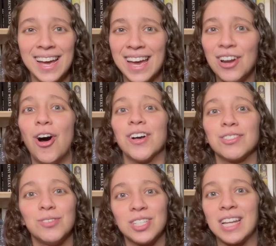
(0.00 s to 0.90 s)
and
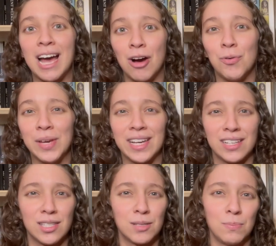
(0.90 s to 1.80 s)
also just how we
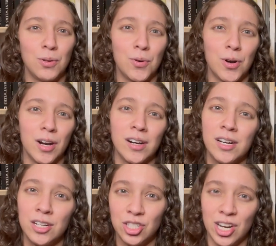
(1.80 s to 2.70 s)
explore
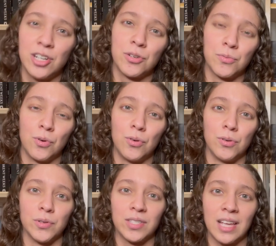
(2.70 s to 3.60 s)
gender
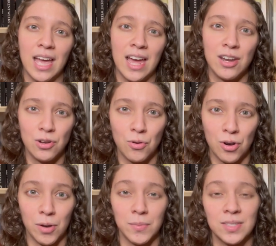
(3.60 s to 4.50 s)
roles and
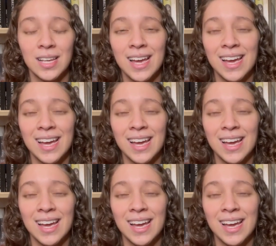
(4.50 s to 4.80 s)
norms.